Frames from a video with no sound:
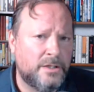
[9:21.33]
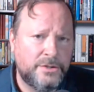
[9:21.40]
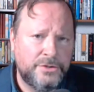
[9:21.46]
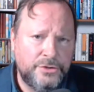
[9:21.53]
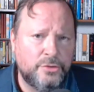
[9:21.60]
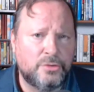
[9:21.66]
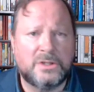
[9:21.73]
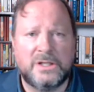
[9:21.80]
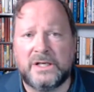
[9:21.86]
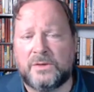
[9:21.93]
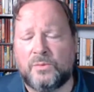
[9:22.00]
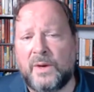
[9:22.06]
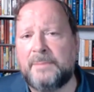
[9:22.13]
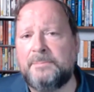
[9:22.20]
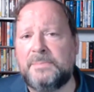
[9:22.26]
nuclear
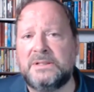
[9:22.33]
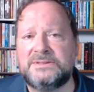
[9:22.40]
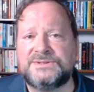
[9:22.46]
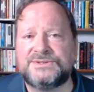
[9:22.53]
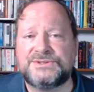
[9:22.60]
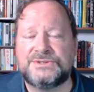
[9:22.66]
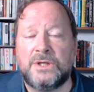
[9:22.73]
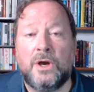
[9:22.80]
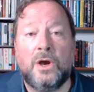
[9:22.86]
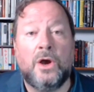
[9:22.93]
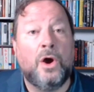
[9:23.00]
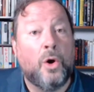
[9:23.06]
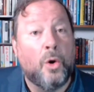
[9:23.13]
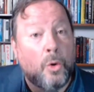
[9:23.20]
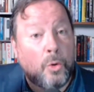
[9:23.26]
weapons,
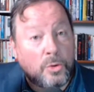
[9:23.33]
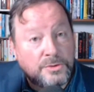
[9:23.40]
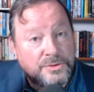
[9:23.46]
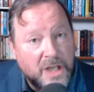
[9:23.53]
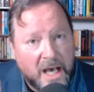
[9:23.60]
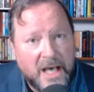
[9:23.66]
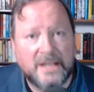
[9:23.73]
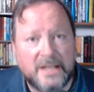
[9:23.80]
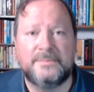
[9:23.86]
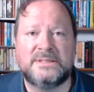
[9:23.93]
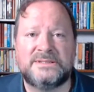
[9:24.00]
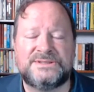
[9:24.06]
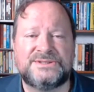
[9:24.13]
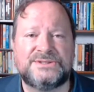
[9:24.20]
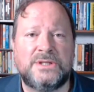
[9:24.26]

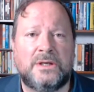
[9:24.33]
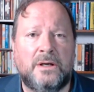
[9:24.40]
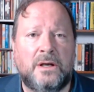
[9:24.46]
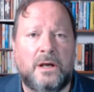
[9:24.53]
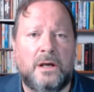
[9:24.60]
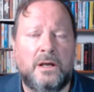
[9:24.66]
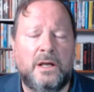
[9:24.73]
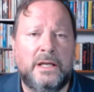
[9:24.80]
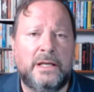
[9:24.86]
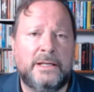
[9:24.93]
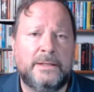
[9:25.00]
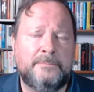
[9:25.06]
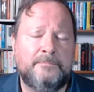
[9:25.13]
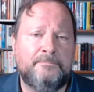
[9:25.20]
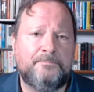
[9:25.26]
autonomous
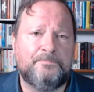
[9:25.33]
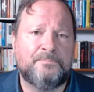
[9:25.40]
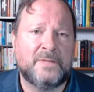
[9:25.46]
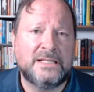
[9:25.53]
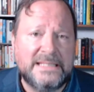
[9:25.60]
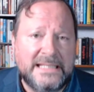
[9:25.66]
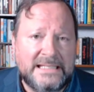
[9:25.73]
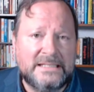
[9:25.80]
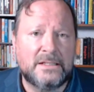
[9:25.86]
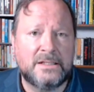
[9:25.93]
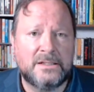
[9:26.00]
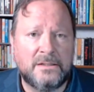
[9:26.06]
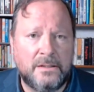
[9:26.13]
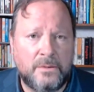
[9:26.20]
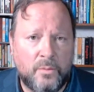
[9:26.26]

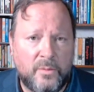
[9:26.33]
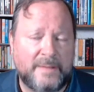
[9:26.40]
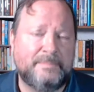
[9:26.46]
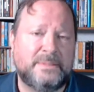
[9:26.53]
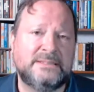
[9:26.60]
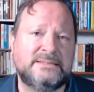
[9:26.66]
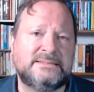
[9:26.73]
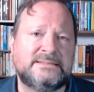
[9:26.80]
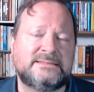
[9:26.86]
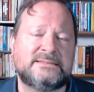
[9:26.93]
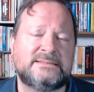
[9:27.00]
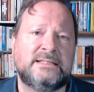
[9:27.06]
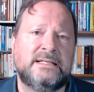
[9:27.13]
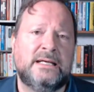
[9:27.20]
lethal weapons,